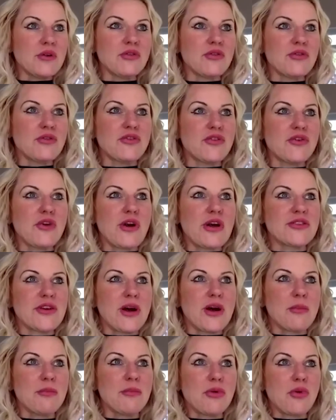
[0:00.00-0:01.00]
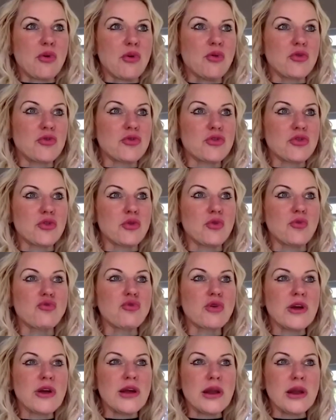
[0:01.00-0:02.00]
for example, to
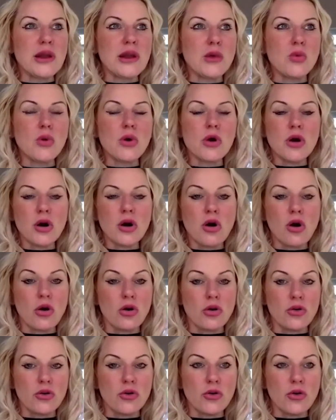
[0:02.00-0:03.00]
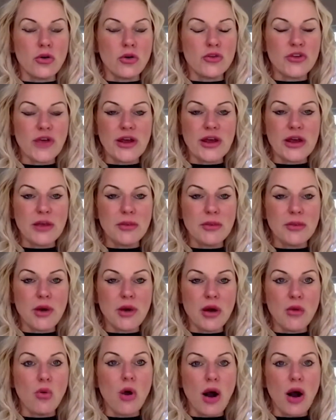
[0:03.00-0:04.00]
really work on daily,
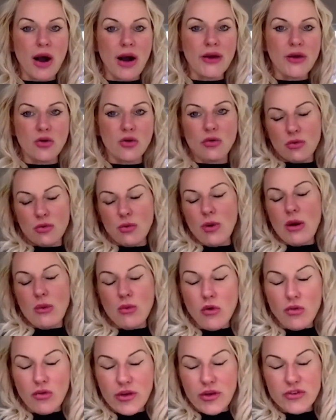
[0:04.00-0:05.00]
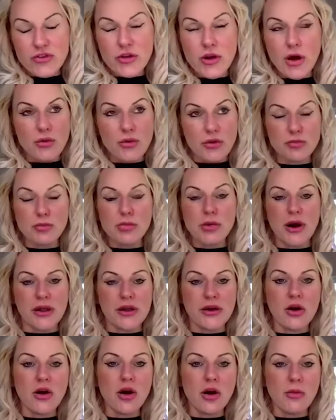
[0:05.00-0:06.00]
what is known as
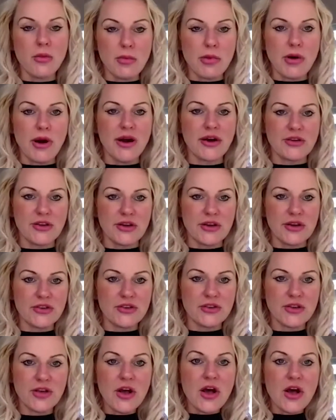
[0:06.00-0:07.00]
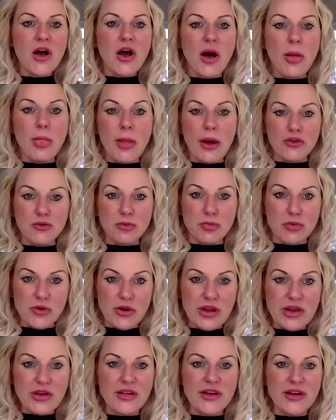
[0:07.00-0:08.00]
pranayama practice, and that's
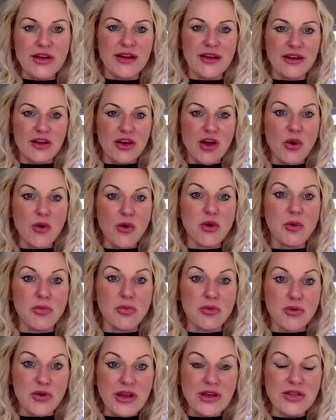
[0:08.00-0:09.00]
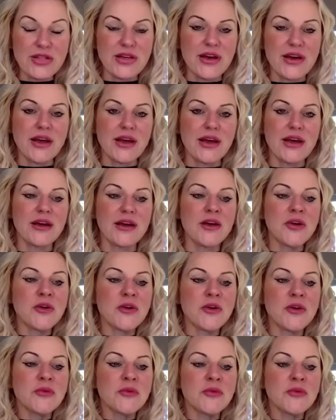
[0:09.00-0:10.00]
breathing, yoga breathing.
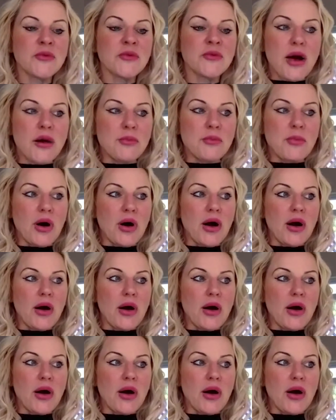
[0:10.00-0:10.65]
And